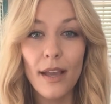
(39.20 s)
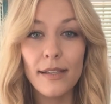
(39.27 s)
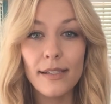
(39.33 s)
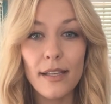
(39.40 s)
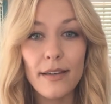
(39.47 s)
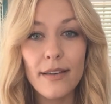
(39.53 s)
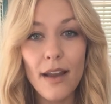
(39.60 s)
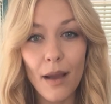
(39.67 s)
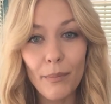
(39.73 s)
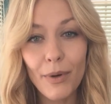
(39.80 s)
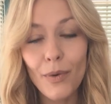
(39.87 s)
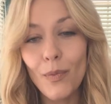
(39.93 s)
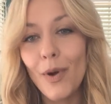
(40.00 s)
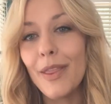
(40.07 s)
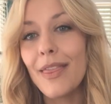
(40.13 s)
So
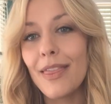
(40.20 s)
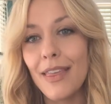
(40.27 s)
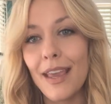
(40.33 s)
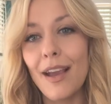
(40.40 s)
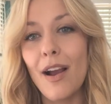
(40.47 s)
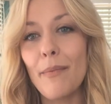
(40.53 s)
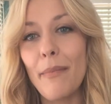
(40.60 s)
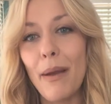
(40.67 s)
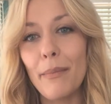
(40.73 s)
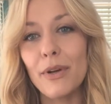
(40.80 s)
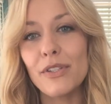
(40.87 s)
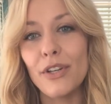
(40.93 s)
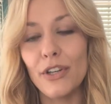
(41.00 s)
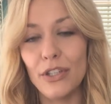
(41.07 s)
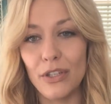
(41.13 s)
number one thing our
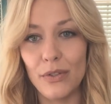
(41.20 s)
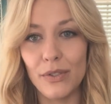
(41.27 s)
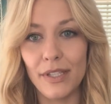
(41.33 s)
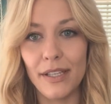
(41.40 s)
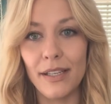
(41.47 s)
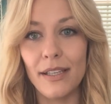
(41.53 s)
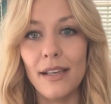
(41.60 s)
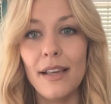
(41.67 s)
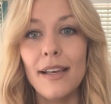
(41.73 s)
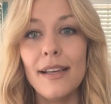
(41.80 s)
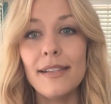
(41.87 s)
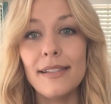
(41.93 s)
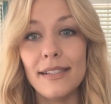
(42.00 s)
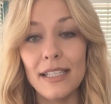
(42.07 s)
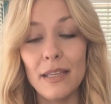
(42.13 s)
members are using
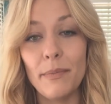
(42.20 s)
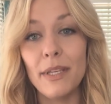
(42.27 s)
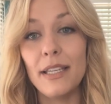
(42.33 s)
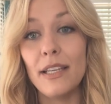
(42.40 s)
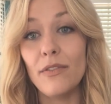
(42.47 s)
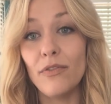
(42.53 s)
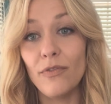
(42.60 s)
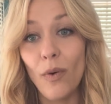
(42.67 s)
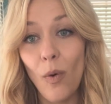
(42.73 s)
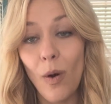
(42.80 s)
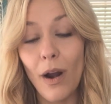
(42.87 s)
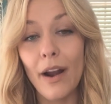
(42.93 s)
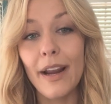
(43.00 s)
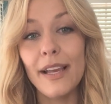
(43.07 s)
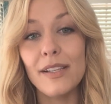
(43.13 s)
CBD
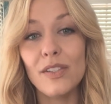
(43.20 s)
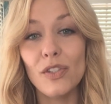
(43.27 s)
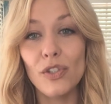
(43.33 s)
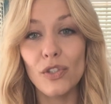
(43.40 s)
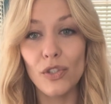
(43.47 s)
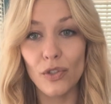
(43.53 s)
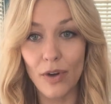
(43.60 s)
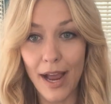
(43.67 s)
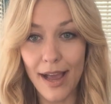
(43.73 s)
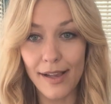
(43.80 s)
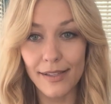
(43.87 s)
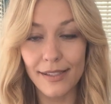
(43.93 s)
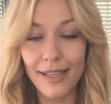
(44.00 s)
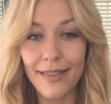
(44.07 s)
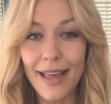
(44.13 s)
for is
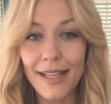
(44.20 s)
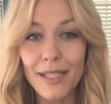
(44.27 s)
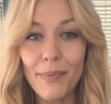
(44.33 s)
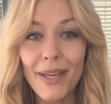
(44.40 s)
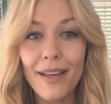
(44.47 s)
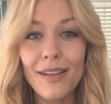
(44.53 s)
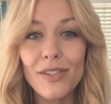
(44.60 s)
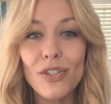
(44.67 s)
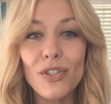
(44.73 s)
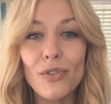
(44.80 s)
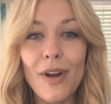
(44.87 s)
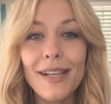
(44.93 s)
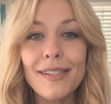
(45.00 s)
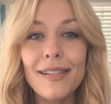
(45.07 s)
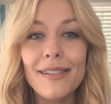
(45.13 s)
stress. And that's because
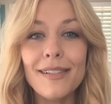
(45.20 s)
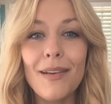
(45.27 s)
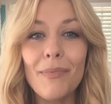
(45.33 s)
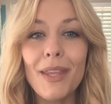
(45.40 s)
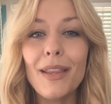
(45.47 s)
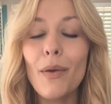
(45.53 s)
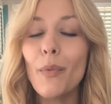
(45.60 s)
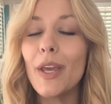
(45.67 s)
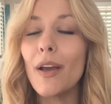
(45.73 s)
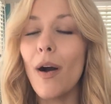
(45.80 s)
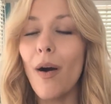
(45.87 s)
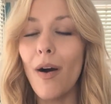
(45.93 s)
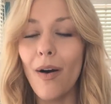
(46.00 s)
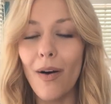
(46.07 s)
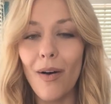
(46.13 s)
stress is something that we
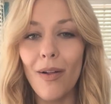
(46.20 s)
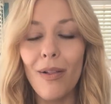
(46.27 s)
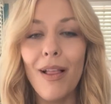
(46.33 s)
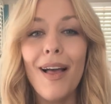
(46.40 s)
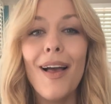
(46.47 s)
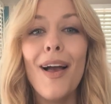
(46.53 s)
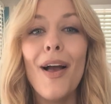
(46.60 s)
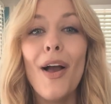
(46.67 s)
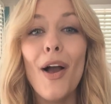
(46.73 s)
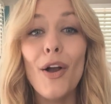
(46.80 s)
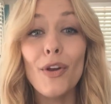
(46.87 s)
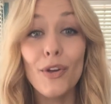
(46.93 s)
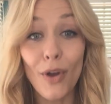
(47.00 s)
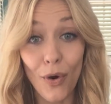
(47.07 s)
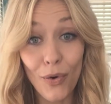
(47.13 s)
all
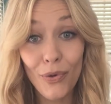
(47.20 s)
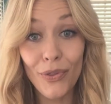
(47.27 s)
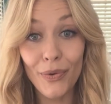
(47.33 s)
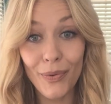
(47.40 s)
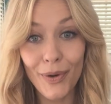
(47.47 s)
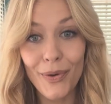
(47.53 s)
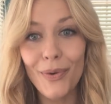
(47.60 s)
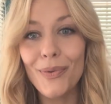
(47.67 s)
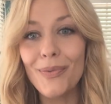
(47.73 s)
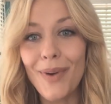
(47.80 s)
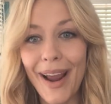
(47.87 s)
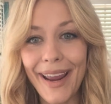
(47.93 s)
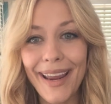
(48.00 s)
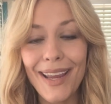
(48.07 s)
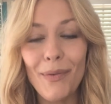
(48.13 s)
go through,
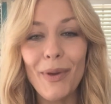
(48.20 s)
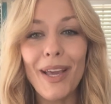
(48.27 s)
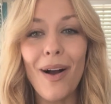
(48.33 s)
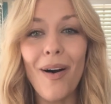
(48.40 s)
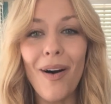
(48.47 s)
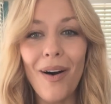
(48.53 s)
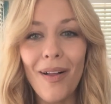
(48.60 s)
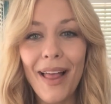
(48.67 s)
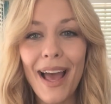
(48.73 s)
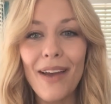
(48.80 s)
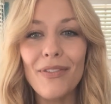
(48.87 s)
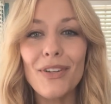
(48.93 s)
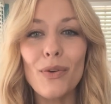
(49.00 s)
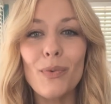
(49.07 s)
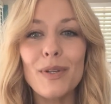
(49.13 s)
right? We all
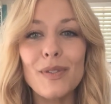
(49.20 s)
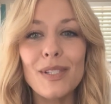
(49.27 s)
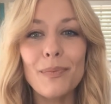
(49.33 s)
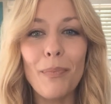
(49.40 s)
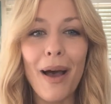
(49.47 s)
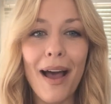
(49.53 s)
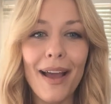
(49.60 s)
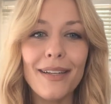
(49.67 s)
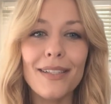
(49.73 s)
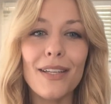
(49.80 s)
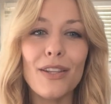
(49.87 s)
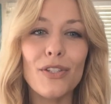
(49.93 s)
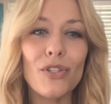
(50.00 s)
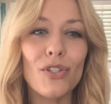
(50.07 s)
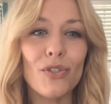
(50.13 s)
have to respond to
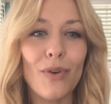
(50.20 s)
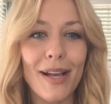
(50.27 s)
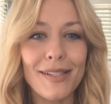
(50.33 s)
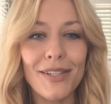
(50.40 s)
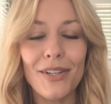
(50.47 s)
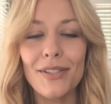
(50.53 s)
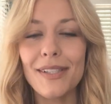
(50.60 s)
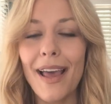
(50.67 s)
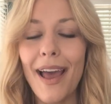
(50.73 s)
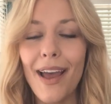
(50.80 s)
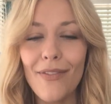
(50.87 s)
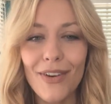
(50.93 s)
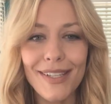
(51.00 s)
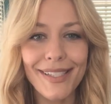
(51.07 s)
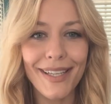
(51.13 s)
the stressors
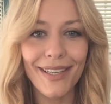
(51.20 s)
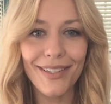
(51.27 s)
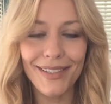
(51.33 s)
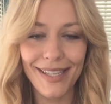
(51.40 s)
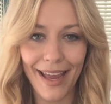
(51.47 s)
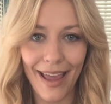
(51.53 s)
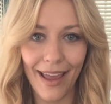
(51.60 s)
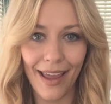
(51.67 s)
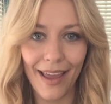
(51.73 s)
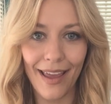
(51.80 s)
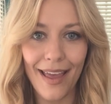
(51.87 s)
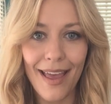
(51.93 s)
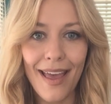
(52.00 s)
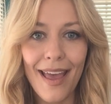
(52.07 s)
every single day.